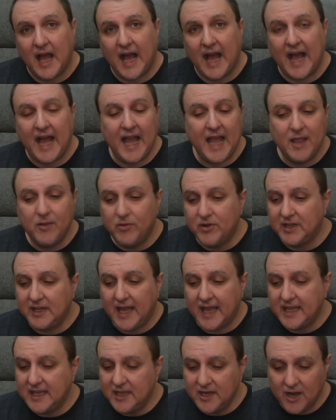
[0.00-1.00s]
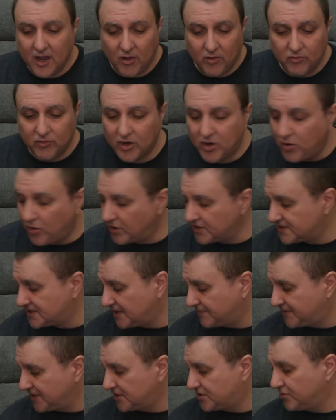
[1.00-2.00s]
I would record
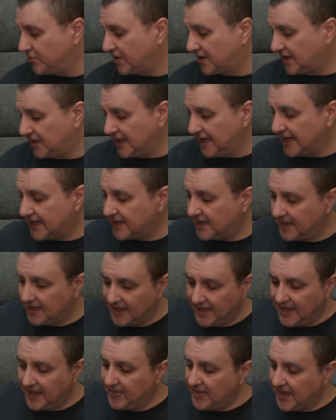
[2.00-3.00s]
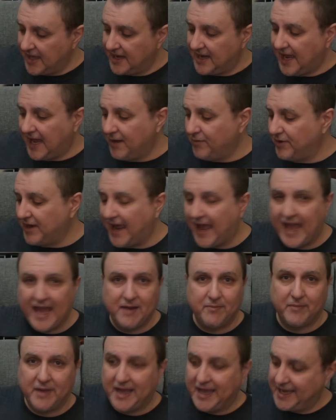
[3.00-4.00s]
something to a click, and then I would
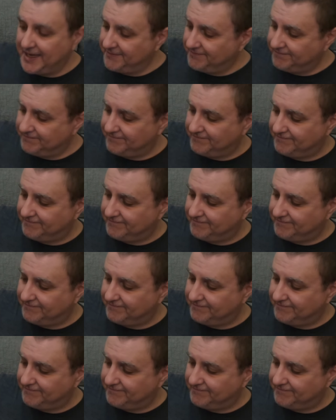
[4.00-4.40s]
add my